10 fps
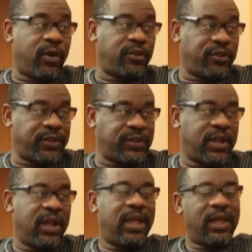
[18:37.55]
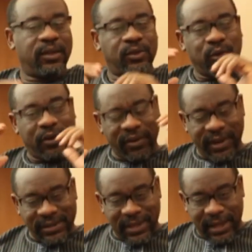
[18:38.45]
countries to
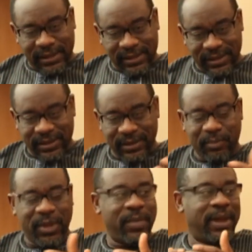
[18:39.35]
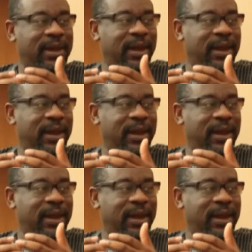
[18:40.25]
create that payment